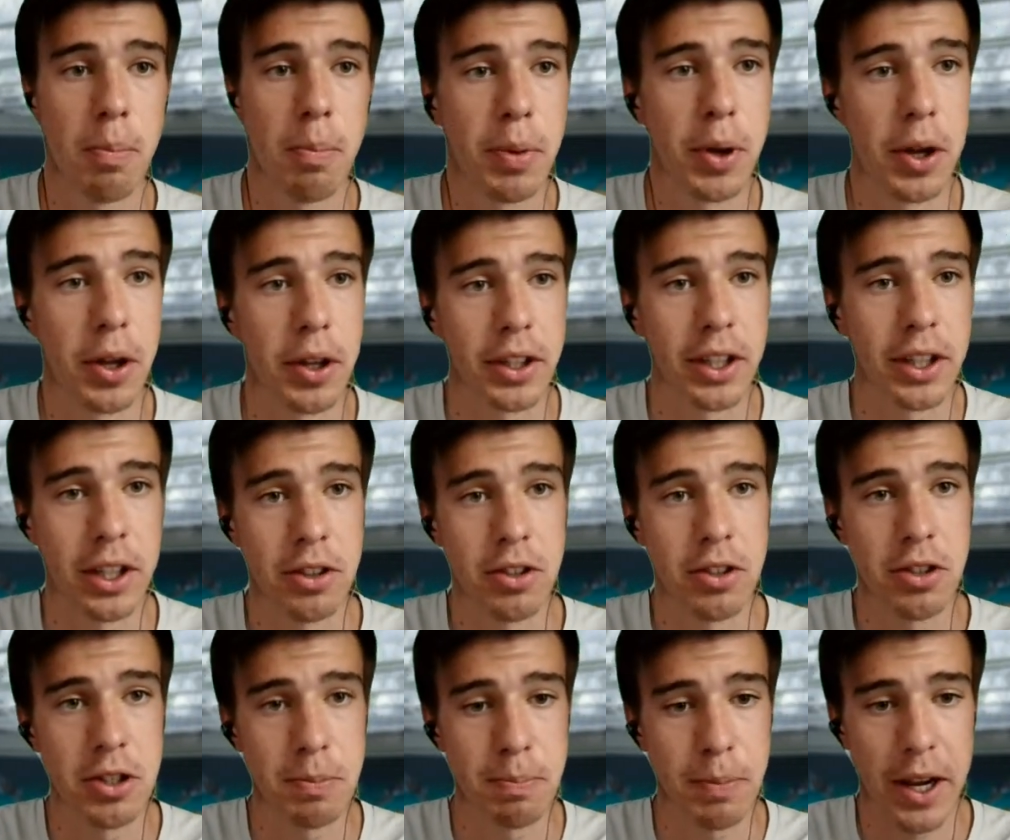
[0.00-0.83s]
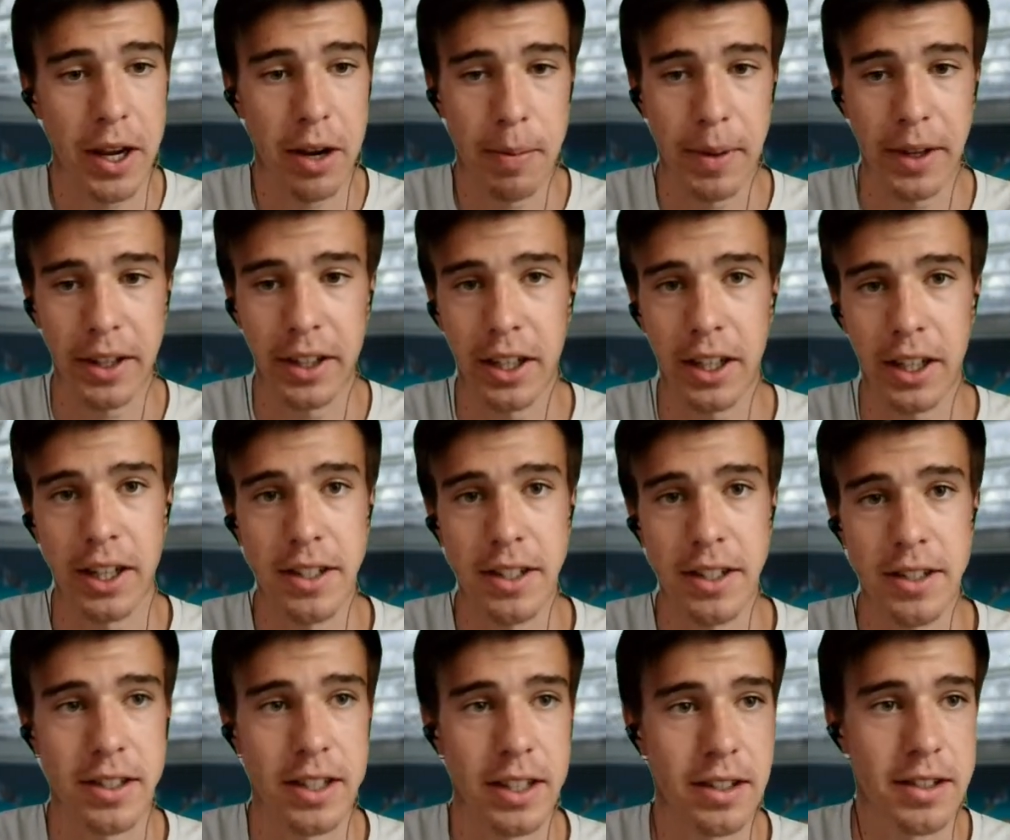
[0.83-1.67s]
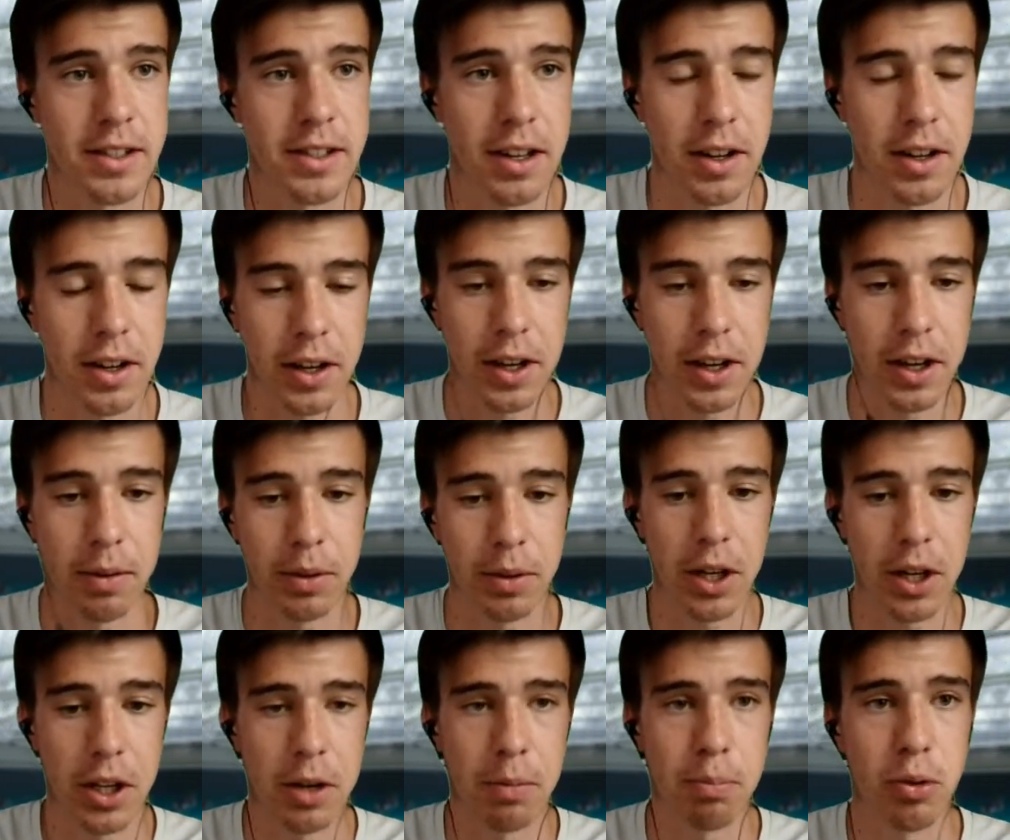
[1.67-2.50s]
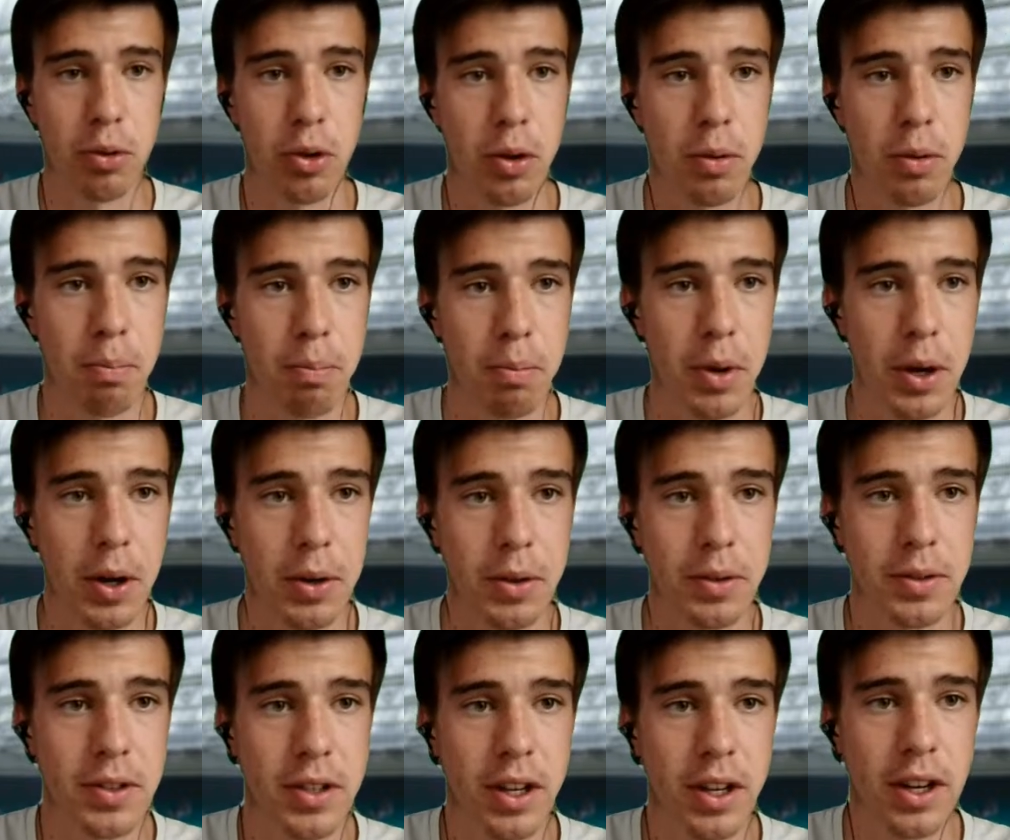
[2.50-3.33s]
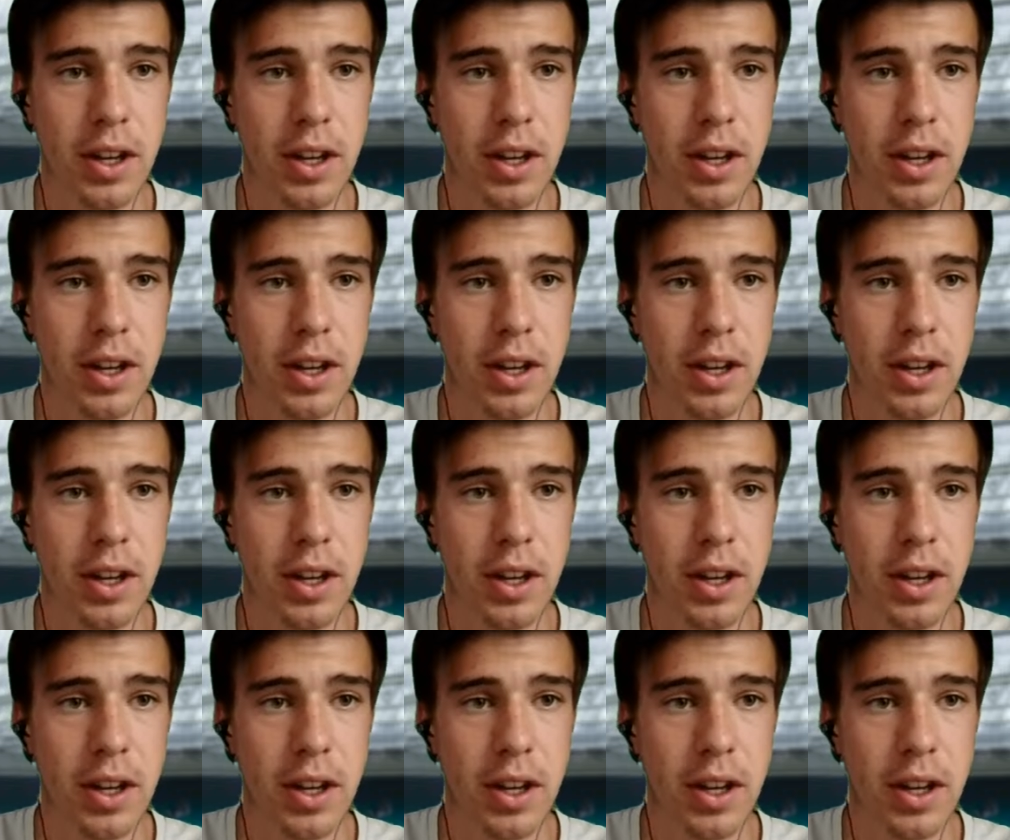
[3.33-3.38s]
But can you just bear with me, guys, since I am going to promote.